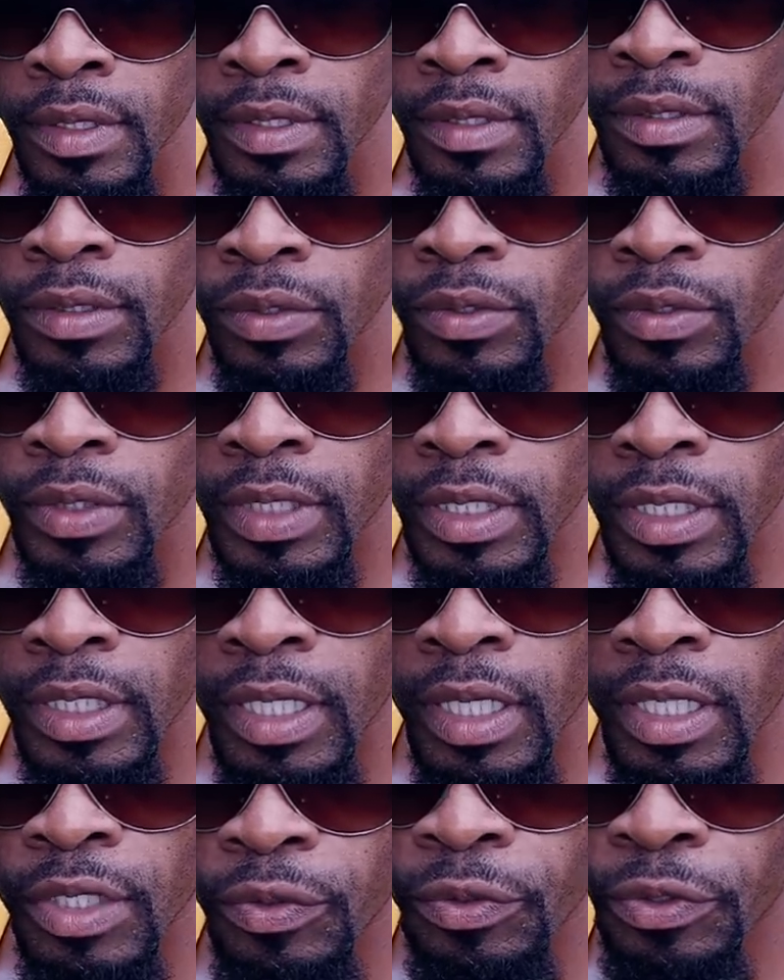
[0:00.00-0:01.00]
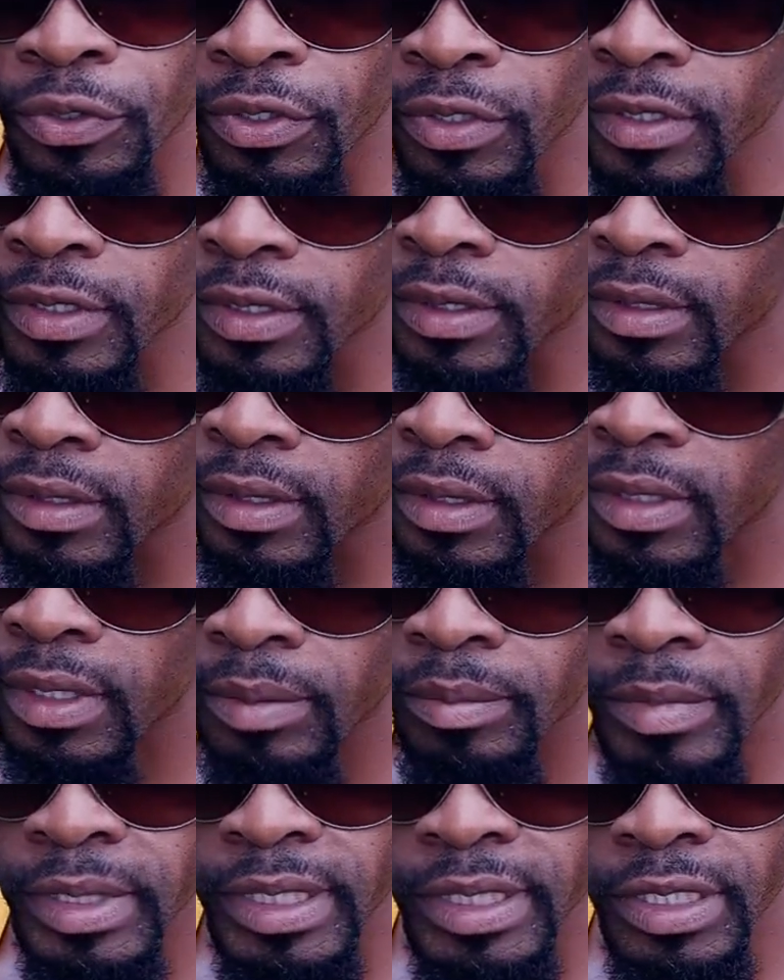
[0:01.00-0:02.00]
the Lord works
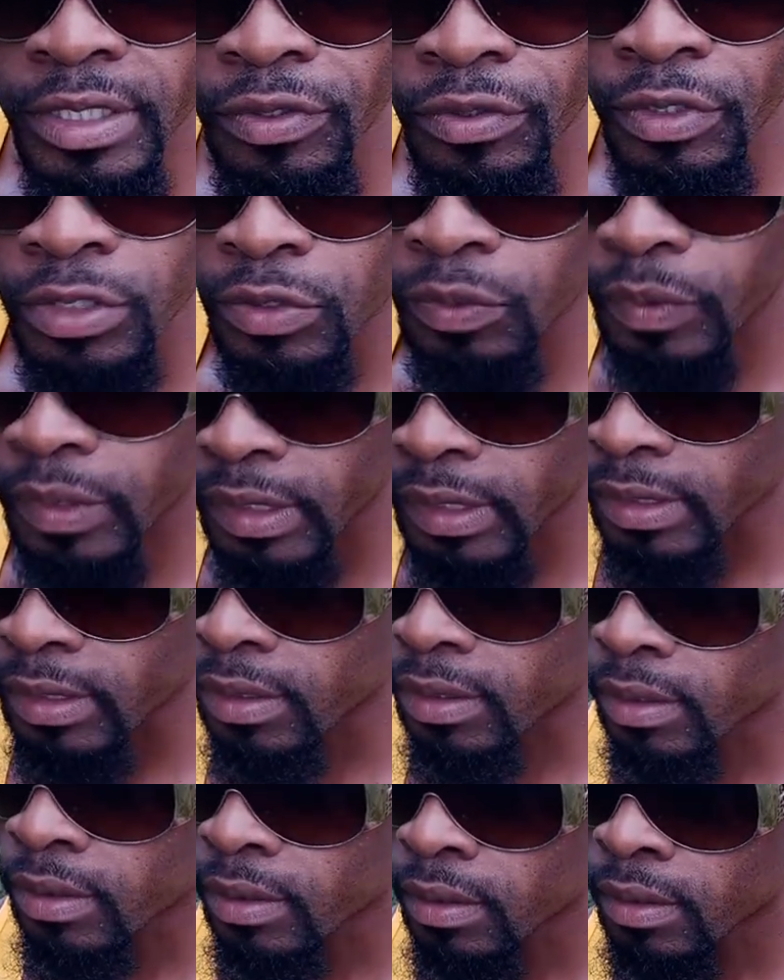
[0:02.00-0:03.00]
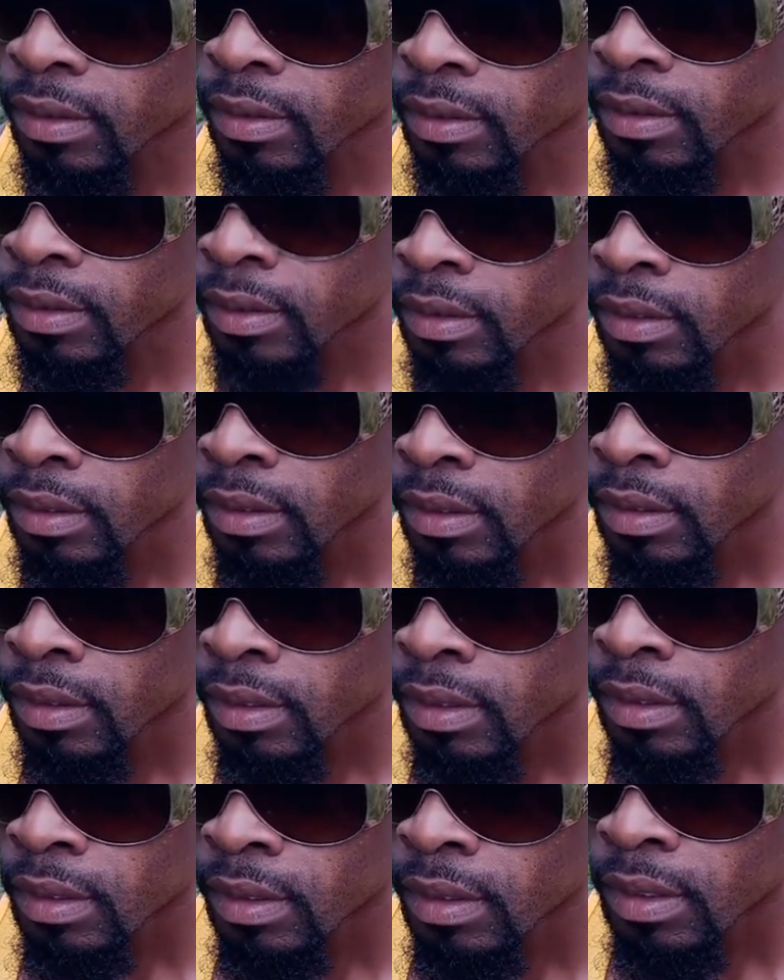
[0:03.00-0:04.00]
in mysterious ways.
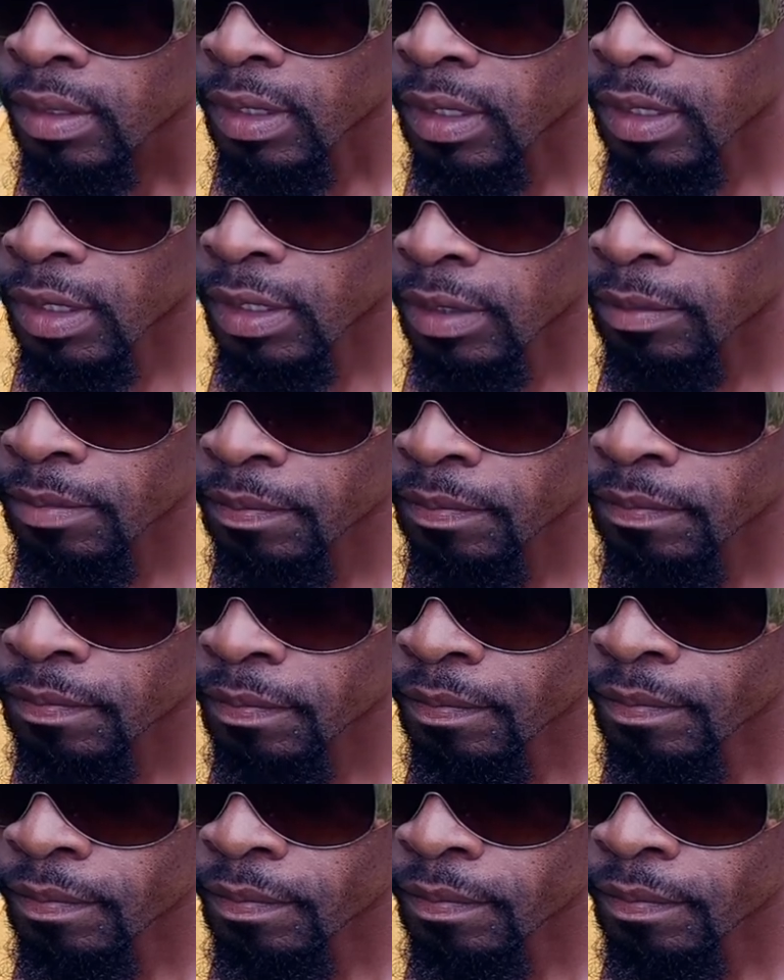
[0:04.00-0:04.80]
Um,